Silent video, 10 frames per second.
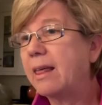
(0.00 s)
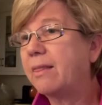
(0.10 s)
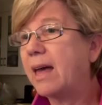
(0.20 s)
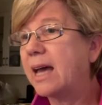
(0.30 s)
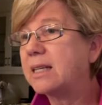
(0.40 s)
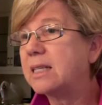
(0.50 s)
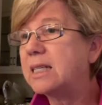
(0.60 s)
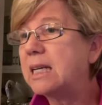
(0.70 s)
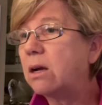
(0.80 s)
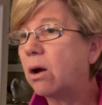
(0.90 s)
that
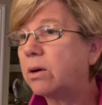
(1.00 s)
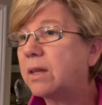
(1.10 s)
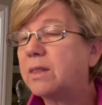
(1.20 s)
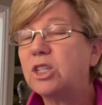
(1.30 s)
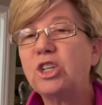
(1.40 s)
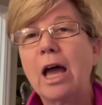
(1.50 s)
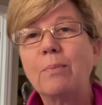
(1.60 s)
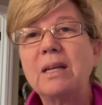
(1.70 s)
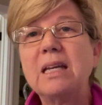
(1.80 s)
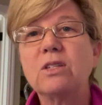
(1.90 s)
decoded the
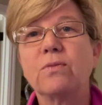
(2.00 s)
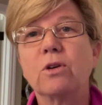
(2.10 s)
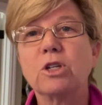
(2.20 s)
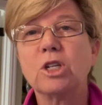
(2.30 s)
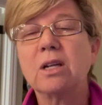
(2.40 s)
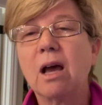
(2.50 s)
Japanese version